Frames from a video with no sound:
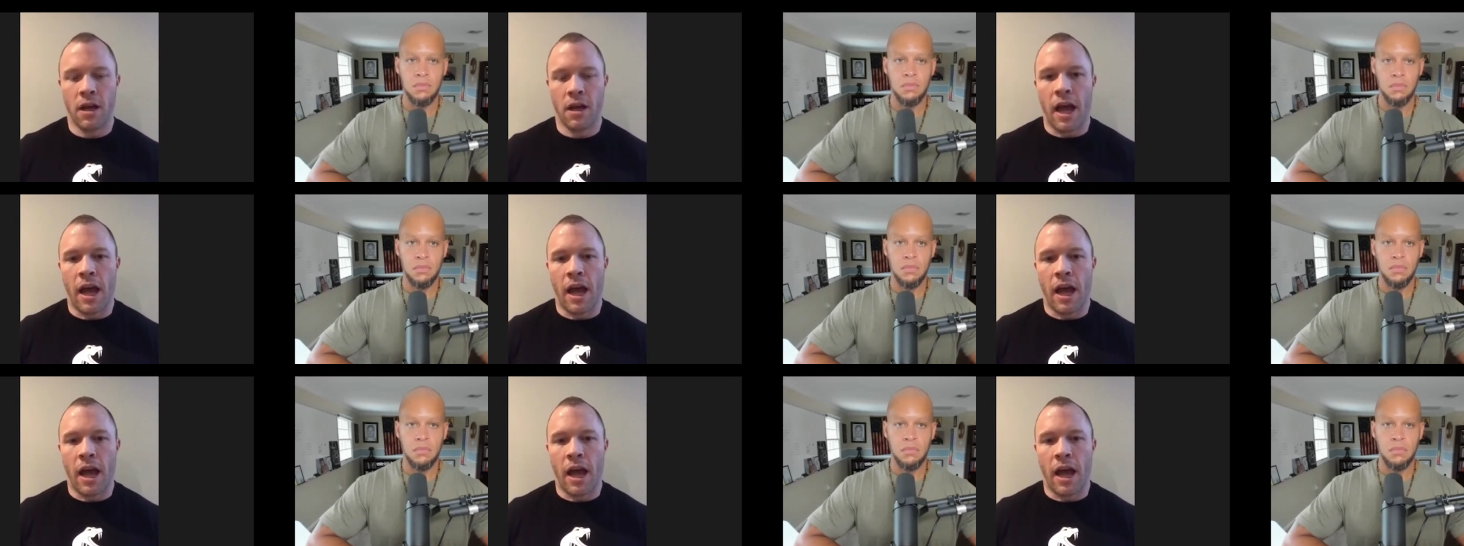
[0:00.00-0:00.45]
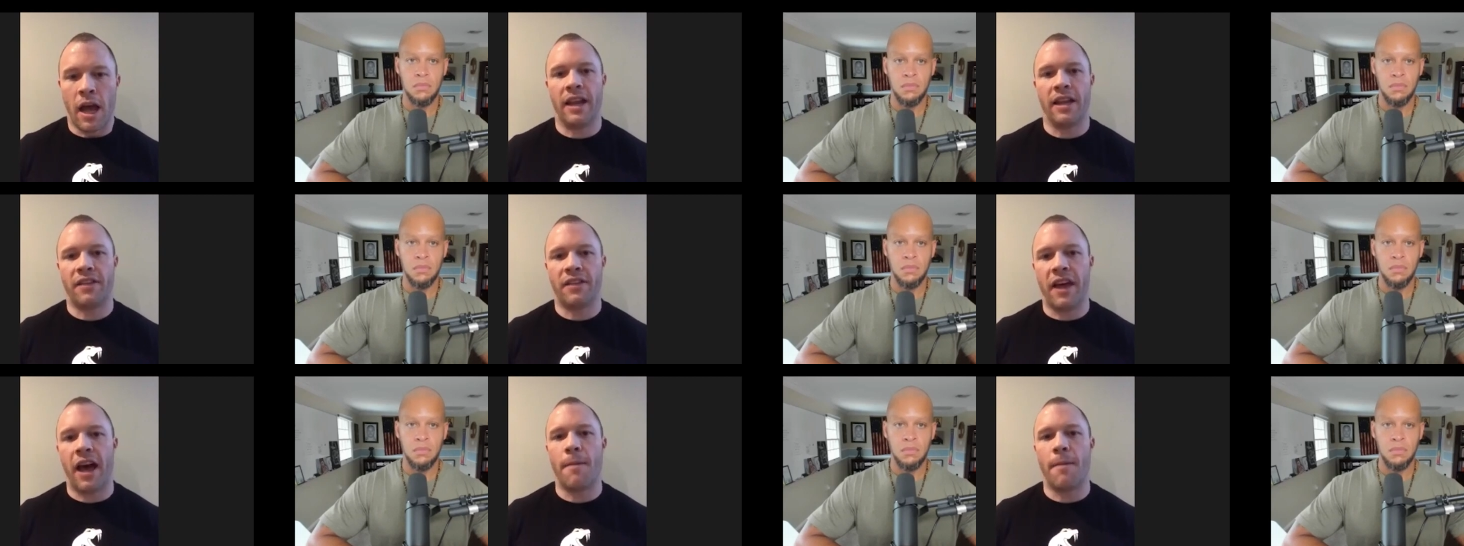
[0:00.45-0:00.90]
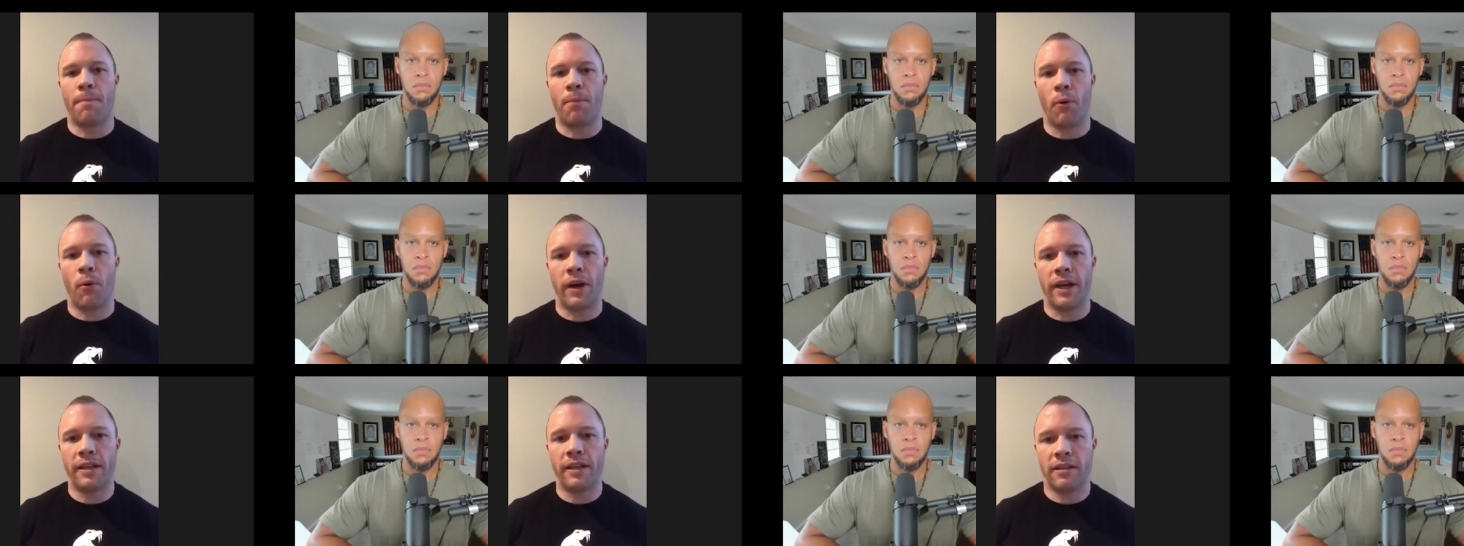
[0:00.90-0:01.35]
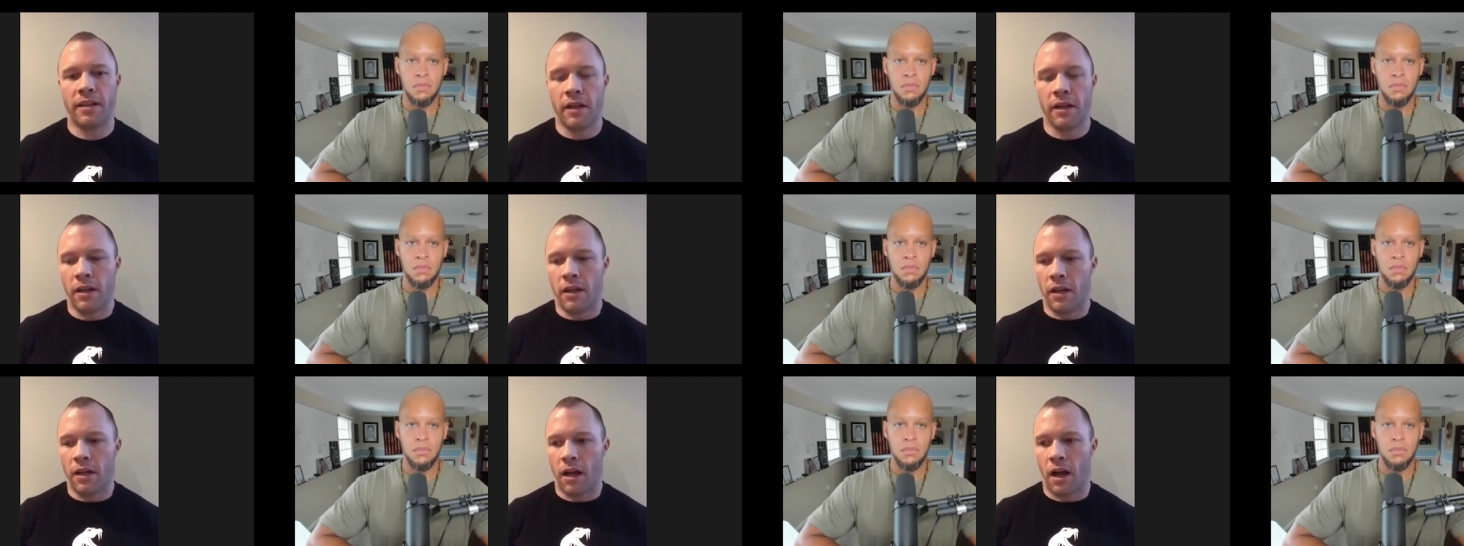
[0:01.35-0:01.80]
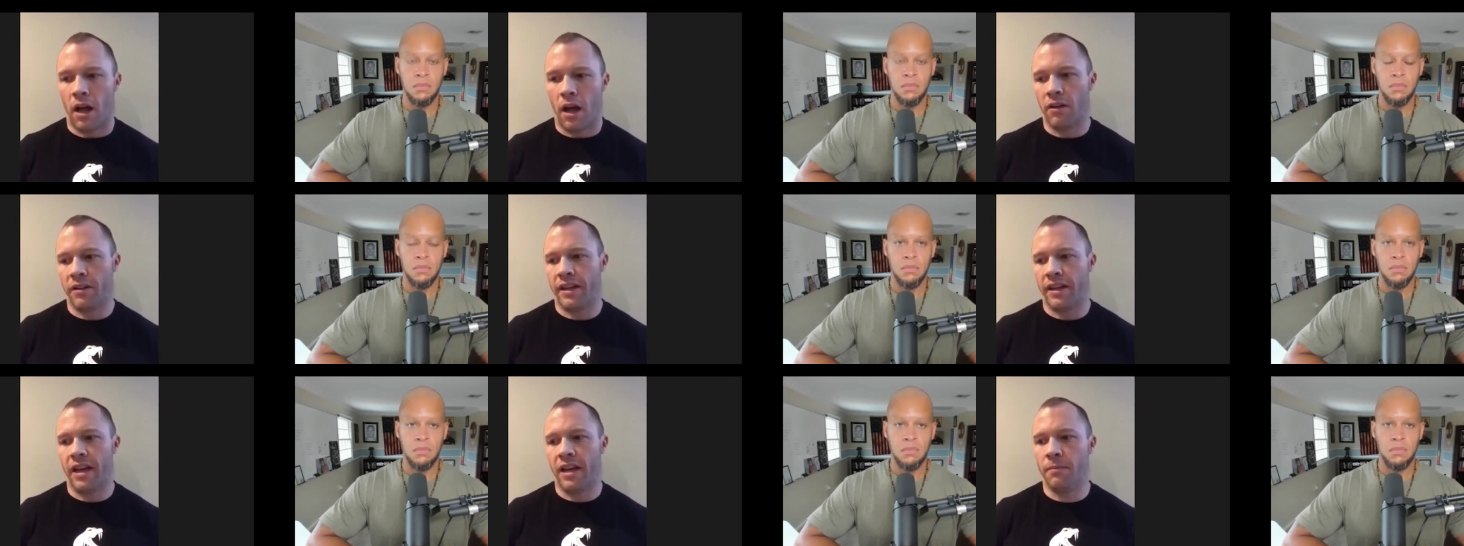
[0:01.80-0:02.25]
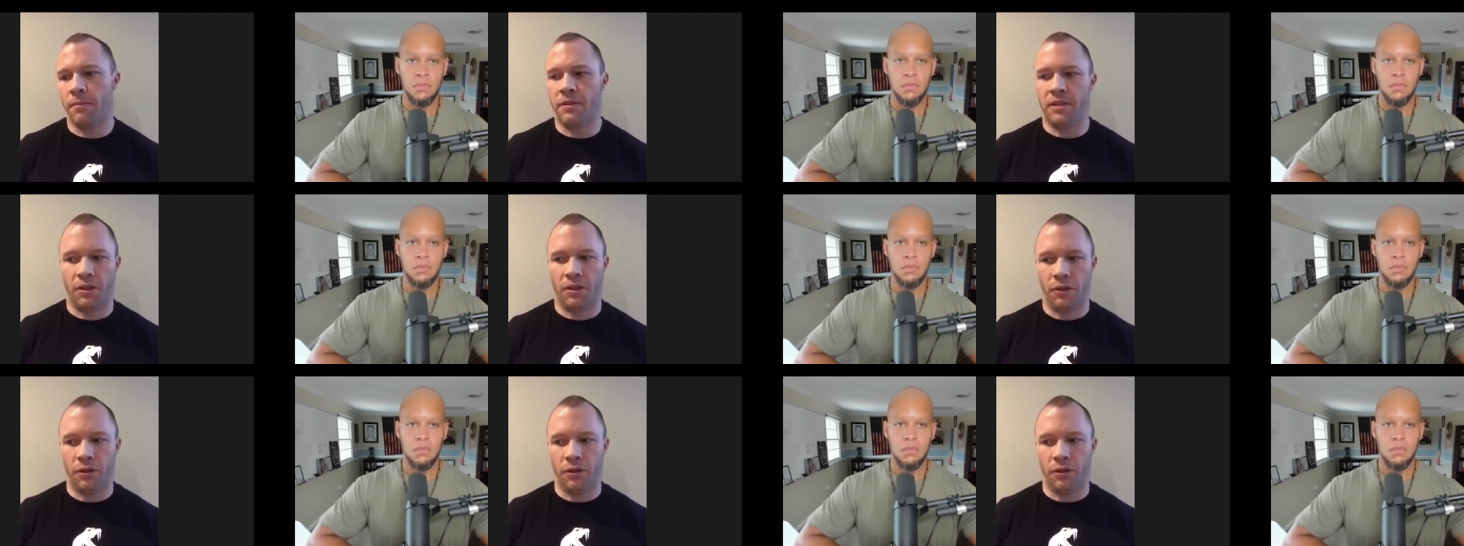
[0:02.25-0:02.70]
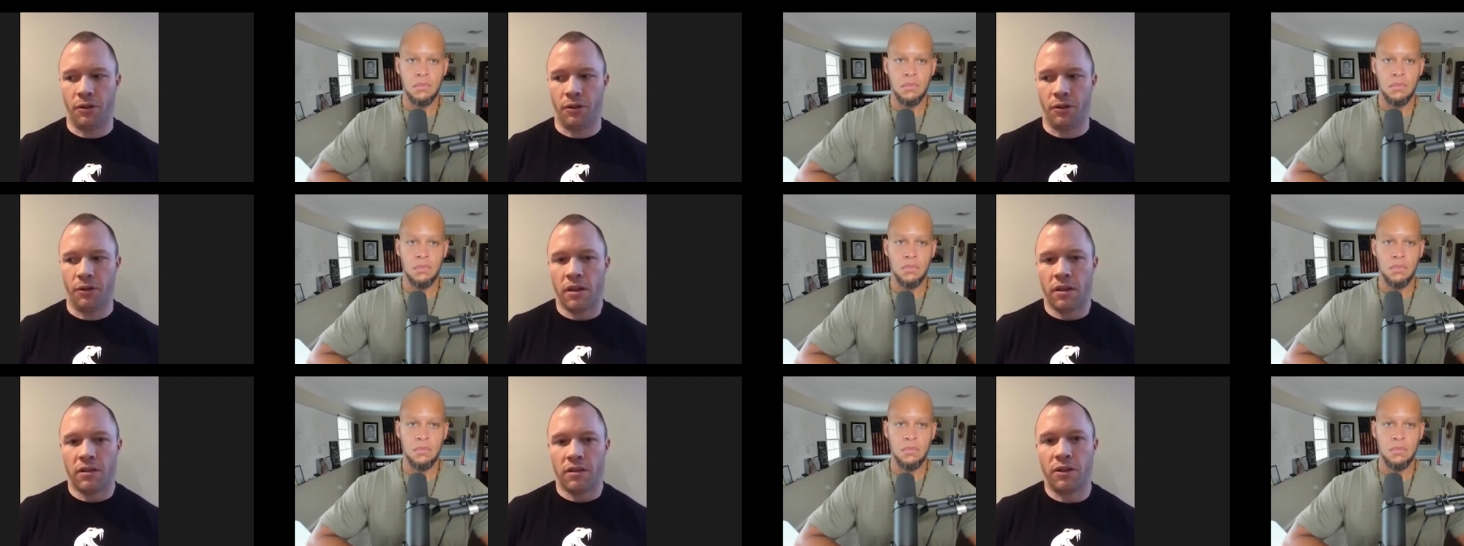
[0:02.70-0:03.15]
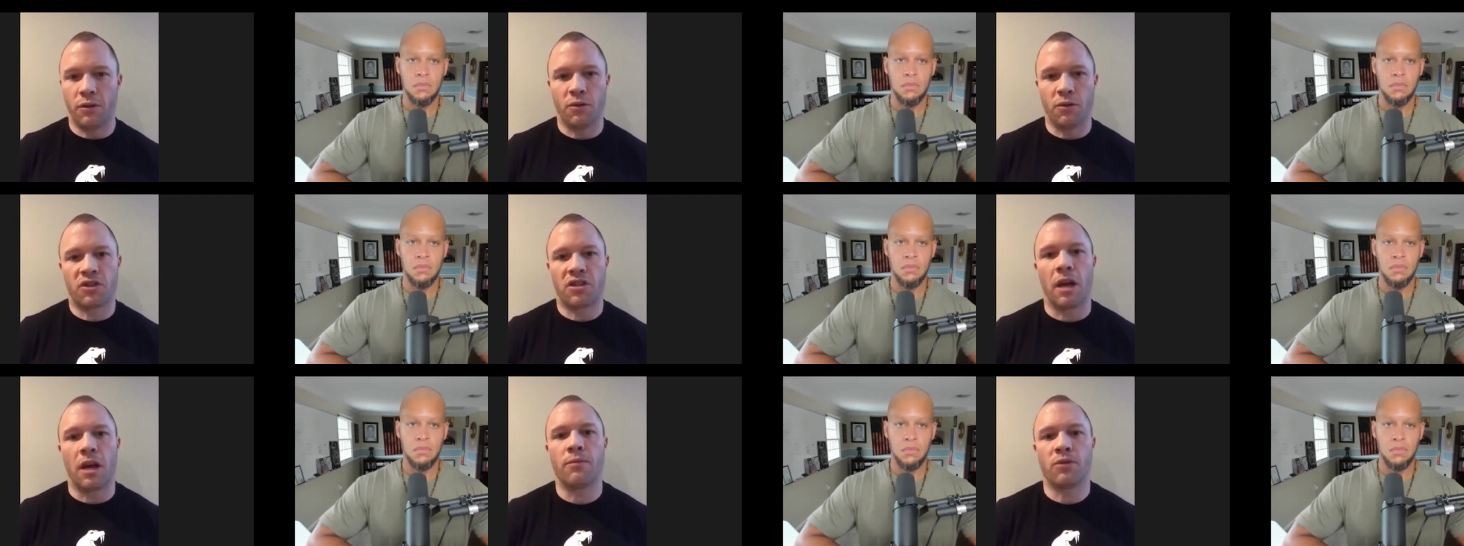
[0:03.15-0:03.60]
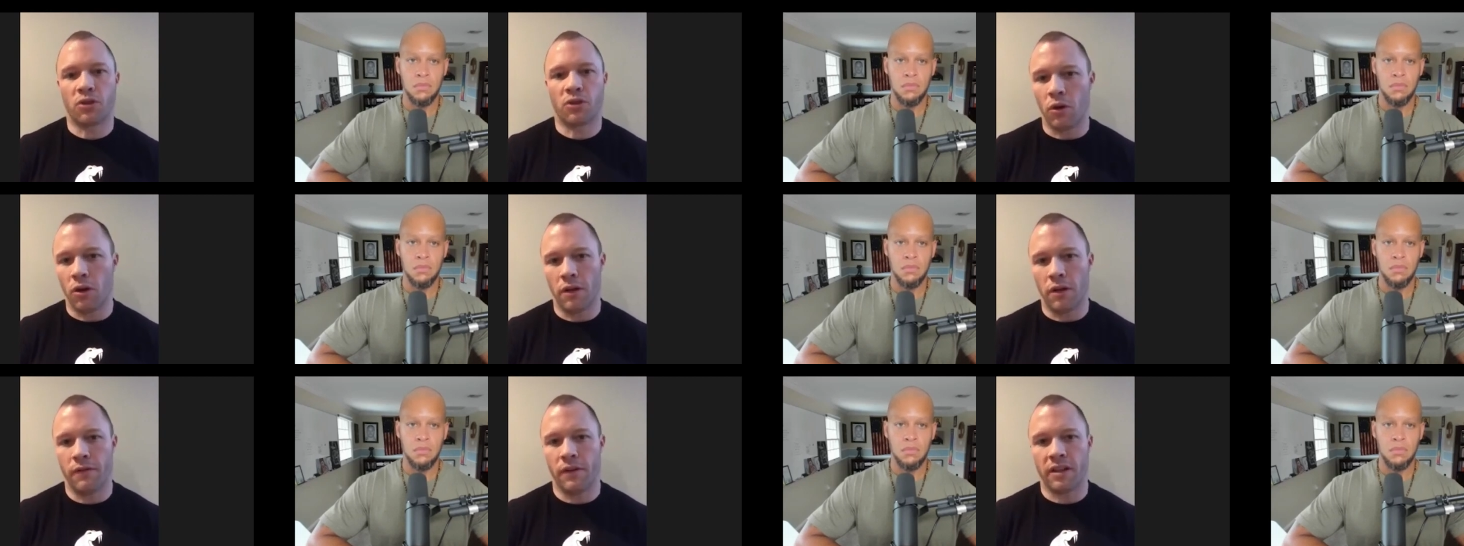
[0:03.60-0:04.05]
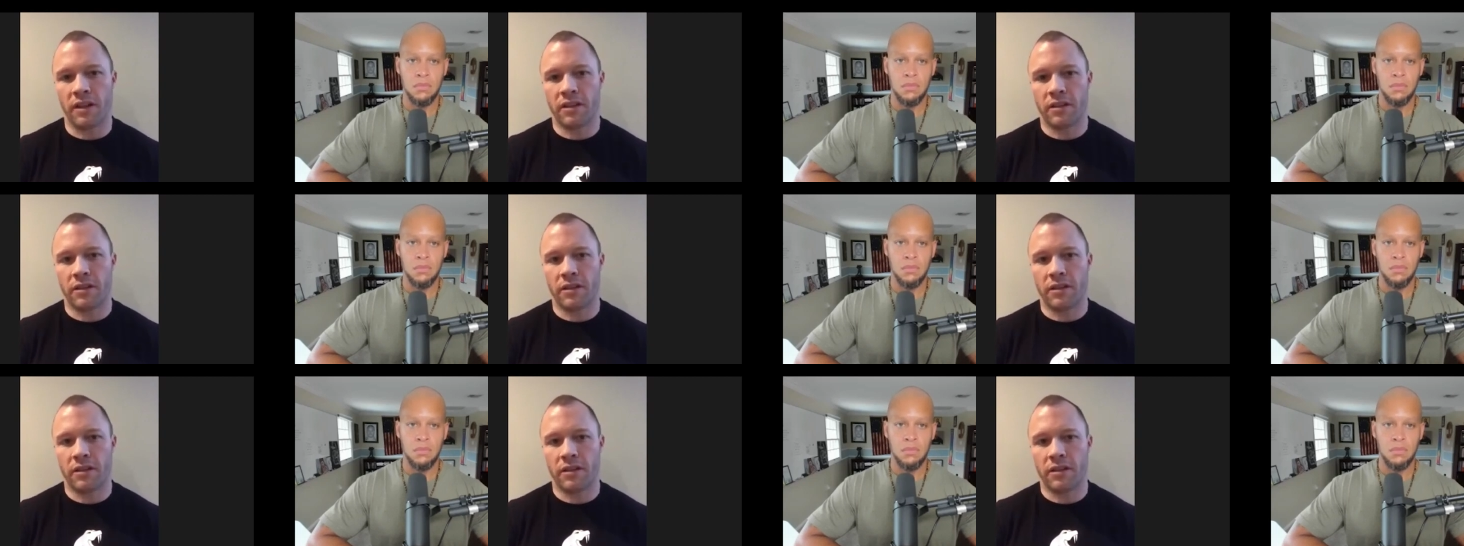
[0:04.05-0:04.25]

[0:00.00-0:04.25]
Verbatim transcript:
Speaker 1: And then at that point, I'll get them to do some sort of